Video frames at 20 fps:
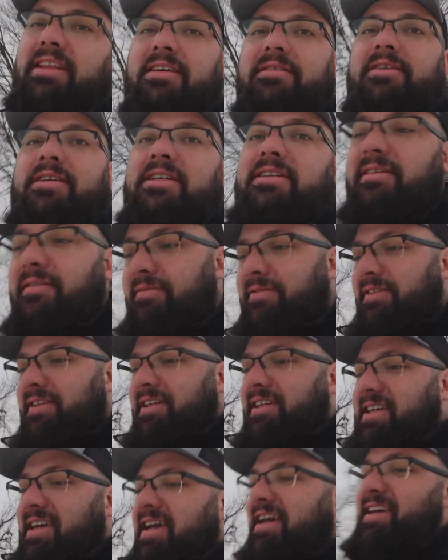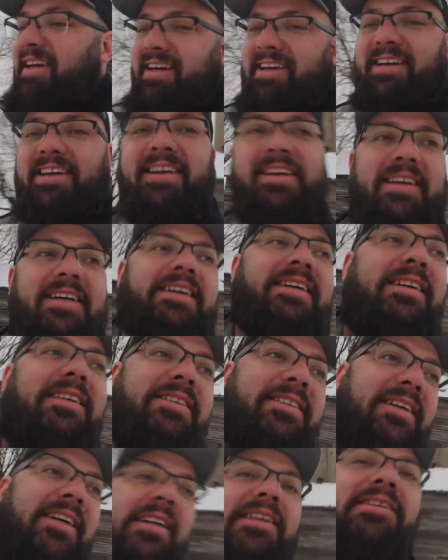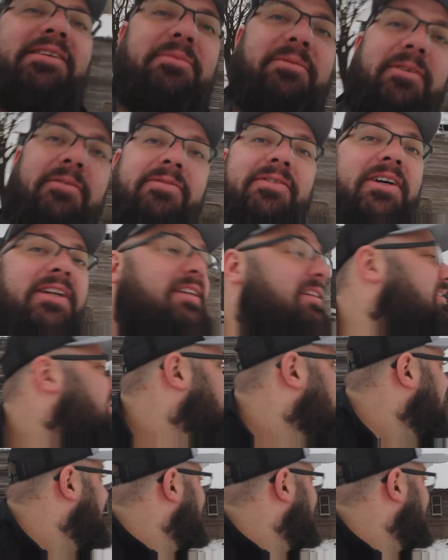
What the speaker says: I think we're done for the day. We had a little bit of fun in the